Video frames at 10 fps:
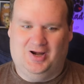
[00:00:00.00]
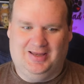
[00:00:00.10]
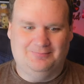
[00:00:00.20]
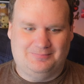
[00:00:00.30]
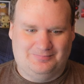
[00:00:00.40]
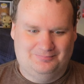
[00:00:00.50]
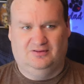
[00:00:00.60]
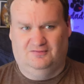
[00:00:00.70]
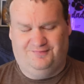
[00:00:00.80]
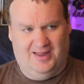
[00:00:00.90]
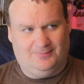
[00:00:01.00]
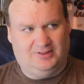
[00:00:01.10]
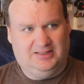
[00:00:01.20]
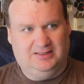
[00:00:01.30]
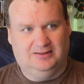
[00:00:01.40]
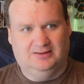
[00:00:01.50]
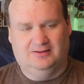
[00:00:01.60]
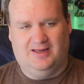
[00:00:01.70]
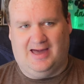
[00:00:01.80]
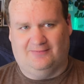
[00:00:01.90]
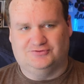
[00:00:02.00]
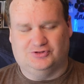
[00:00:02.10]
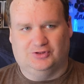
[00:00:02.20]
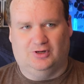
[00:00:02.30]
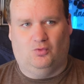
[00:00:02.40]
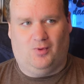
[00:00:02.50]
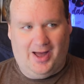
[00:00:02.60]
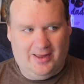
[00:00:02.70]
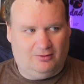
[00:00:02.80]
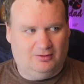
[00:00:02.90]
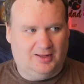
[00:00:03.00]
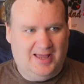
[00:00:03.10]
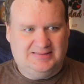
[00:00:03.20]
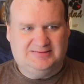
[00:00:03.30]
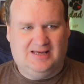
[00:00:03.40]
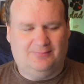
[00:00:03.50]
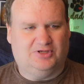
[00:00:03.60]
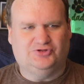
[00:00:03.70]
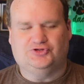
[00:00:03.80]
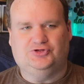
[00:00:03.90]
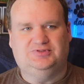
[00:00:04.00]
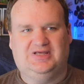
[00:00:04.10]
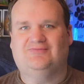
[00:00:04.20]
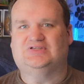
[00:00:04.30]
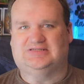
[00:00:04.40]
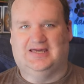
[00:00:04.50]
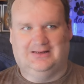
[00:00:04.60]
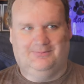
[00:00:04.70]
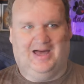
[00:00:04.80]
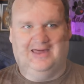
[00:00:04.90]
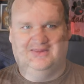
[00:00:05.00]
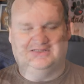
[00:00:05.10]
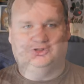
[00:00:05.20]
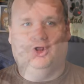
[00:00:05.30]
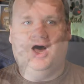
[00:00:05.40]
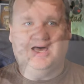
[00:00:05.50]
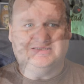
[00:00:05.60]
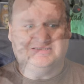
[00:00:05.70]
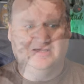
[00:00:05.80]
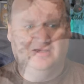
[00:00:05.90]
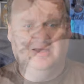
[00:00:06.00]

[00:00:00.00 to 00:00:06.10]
right the family, after a while, ends up because they're so devastated by this loss.